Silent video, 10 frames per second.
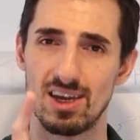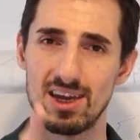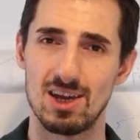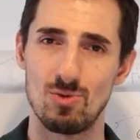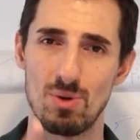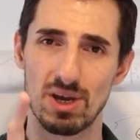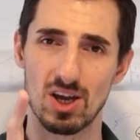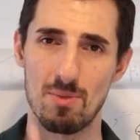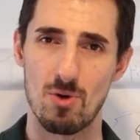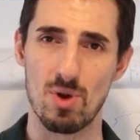it will
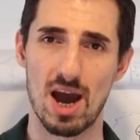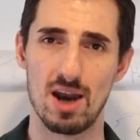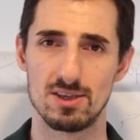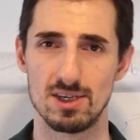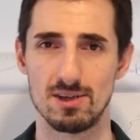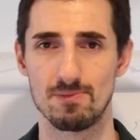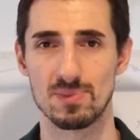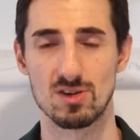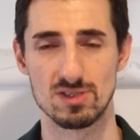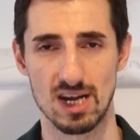become a reality,
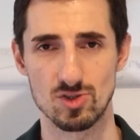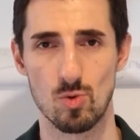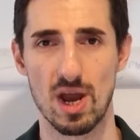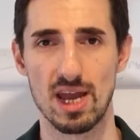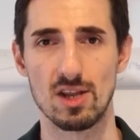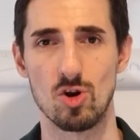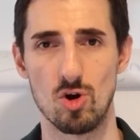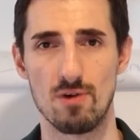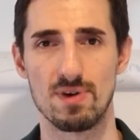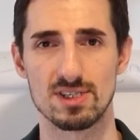because that's the way the
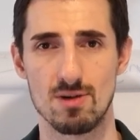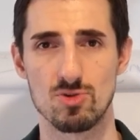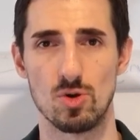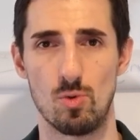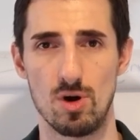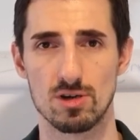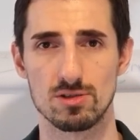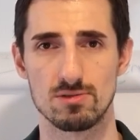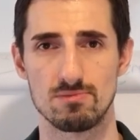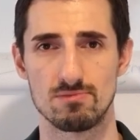law of assumption works.